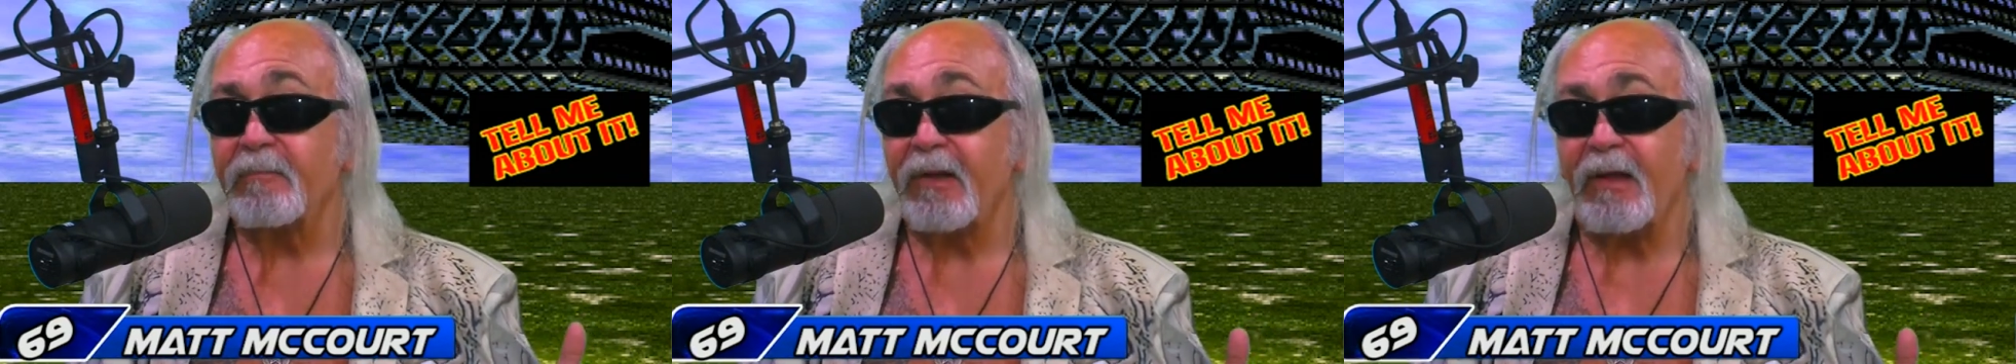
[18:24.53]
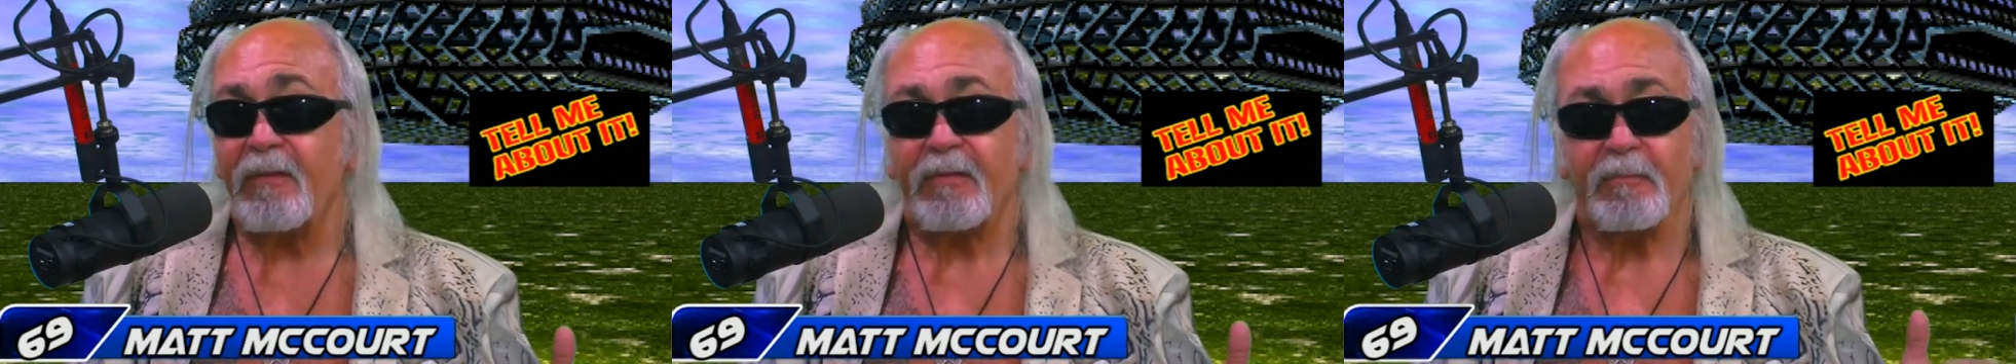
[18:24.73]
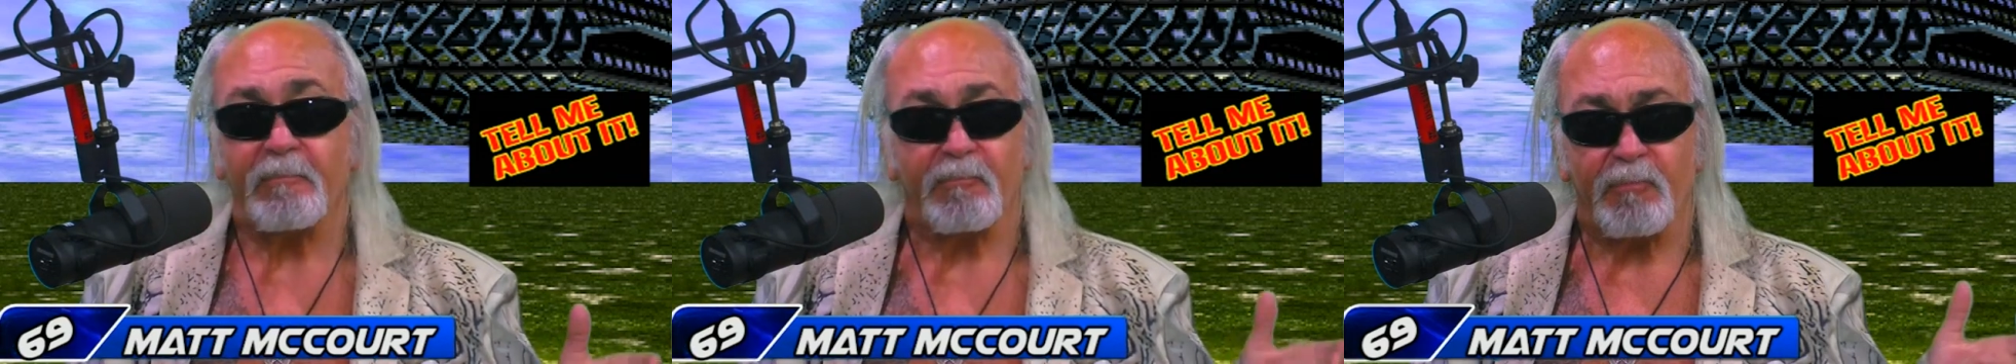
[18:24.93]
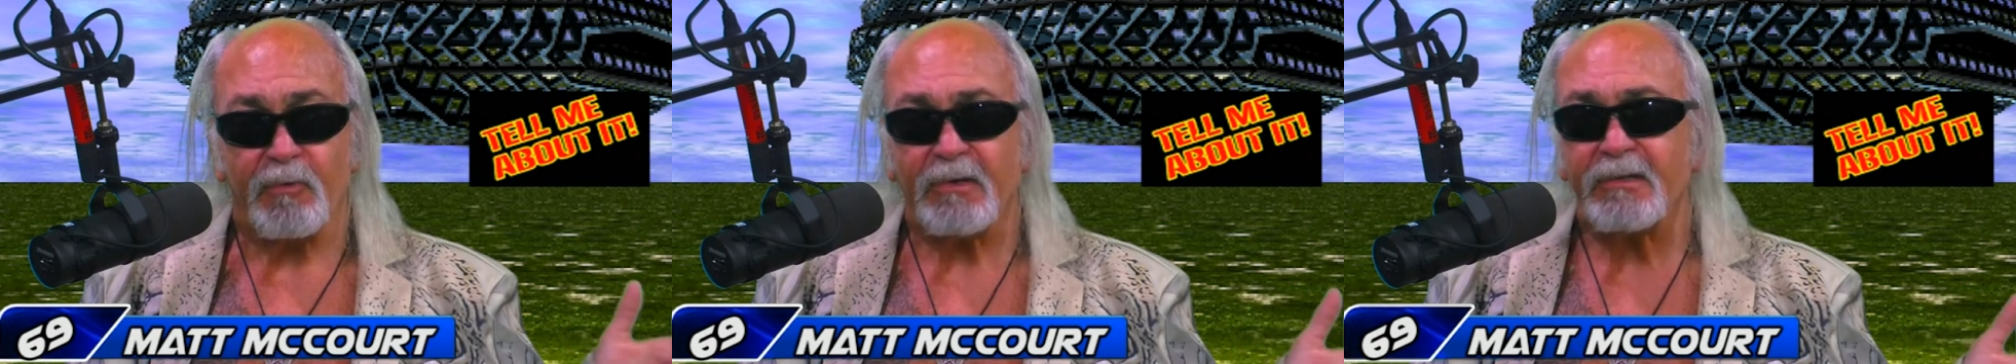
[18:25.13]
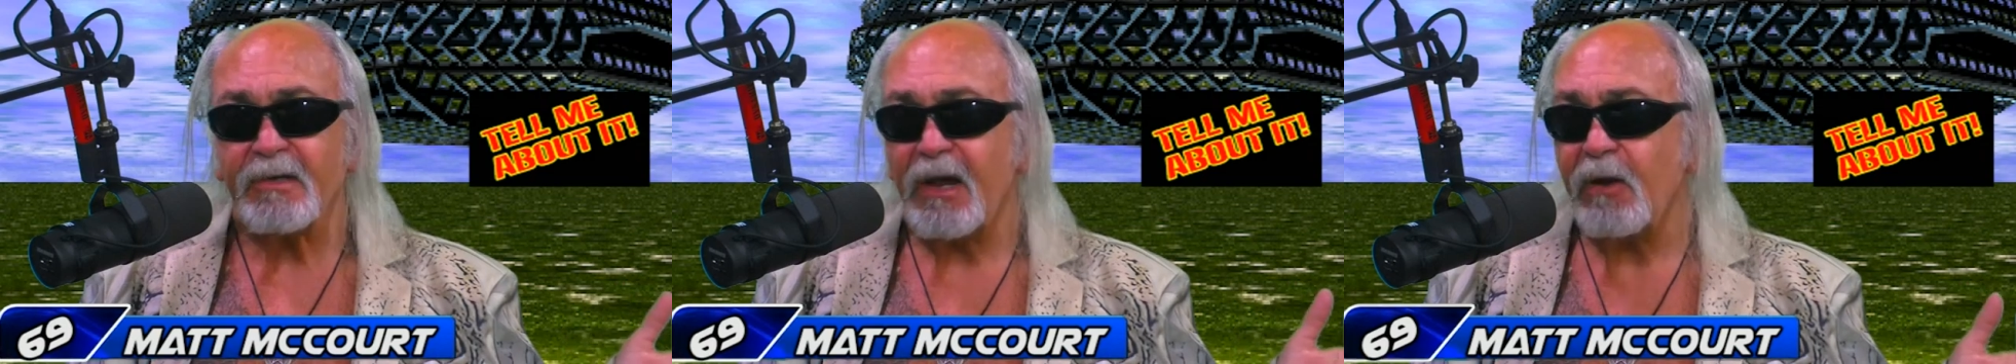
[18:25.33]
I think
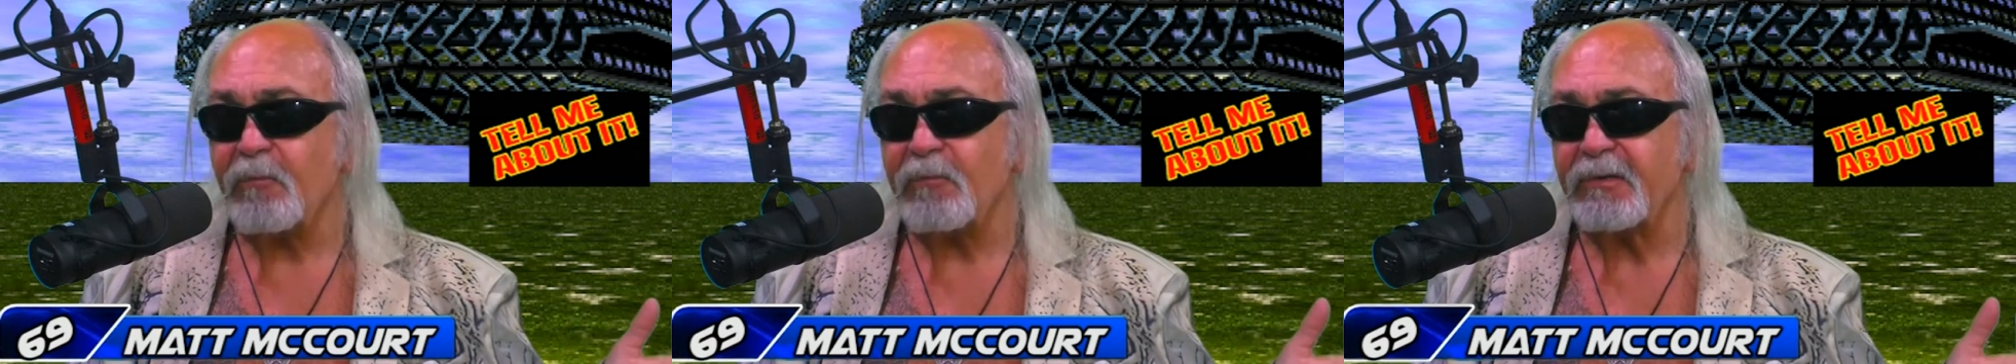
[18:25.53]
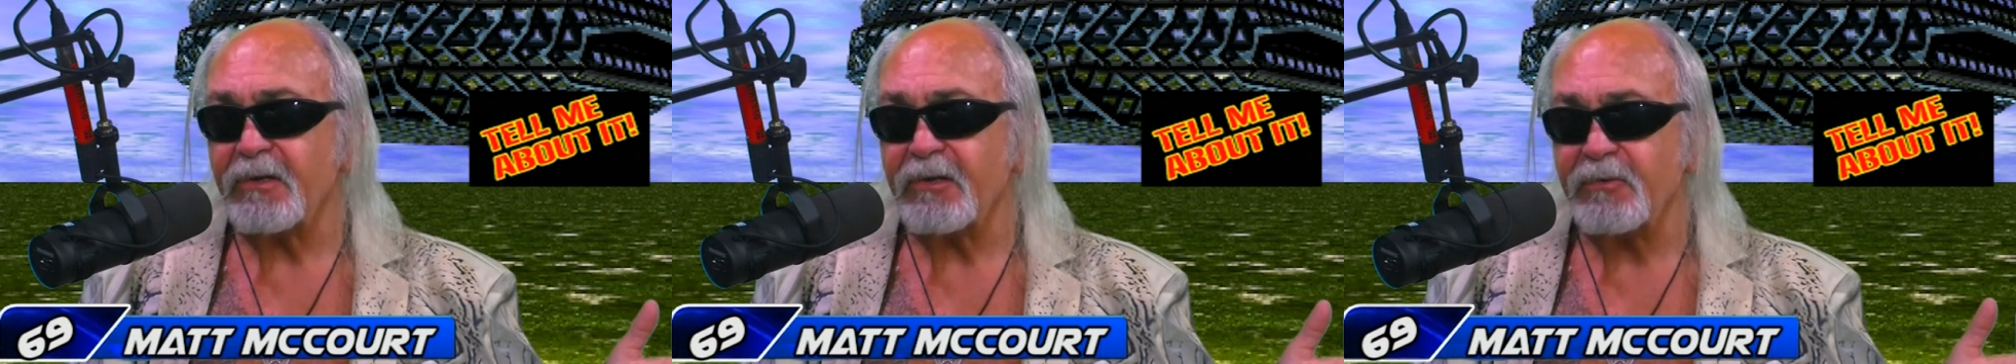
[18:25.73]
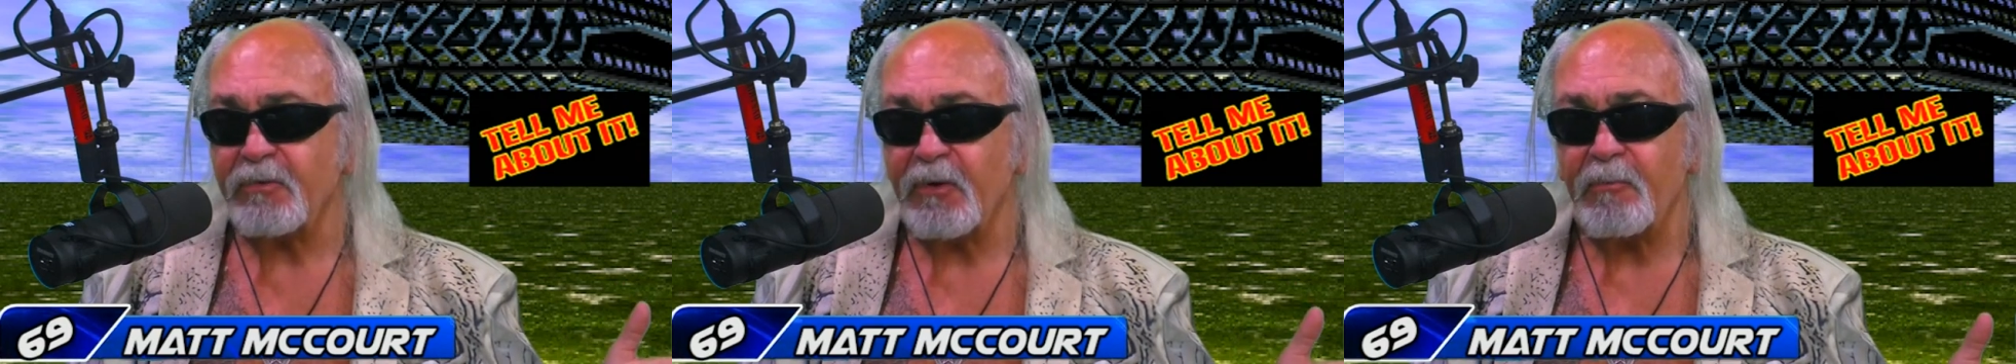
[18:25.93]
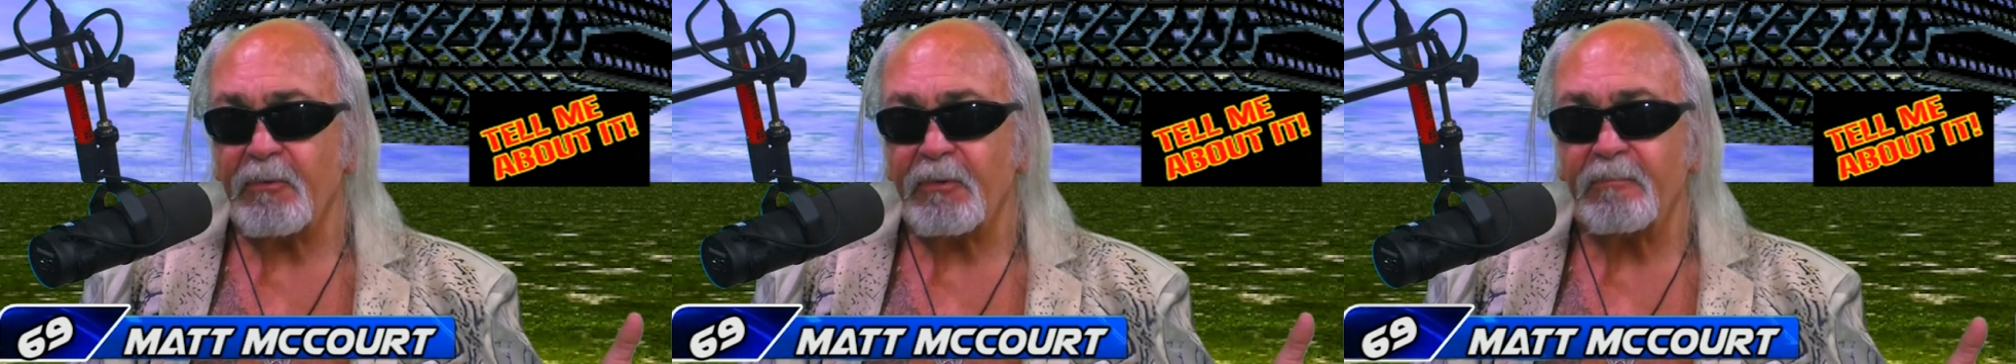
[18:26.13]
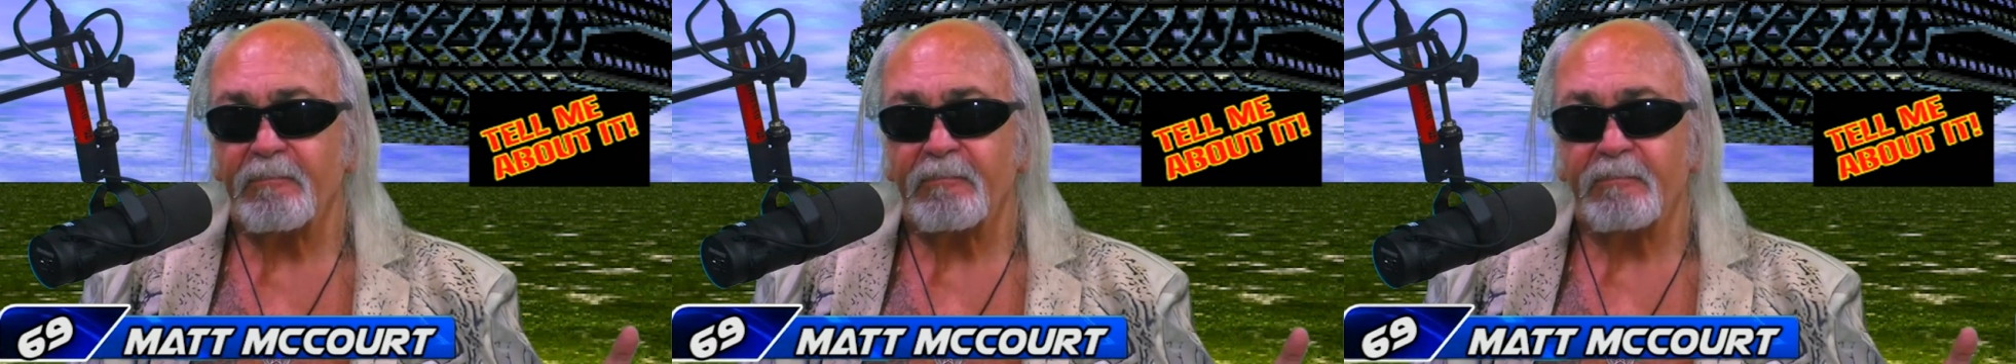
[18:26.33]
Brooks High was a
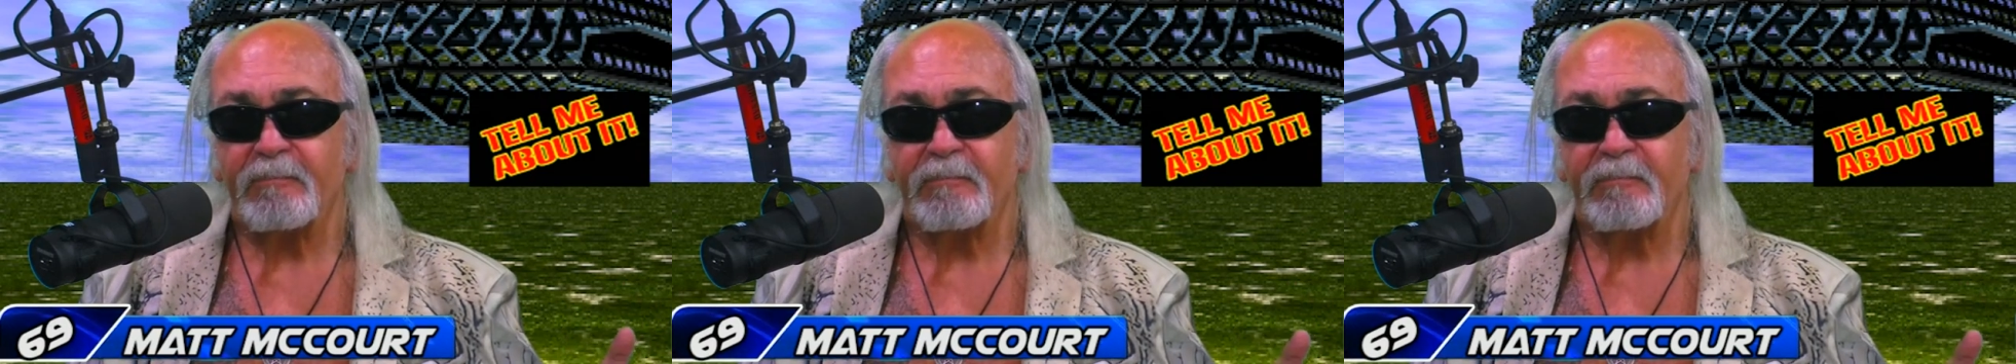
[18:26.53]
drummer,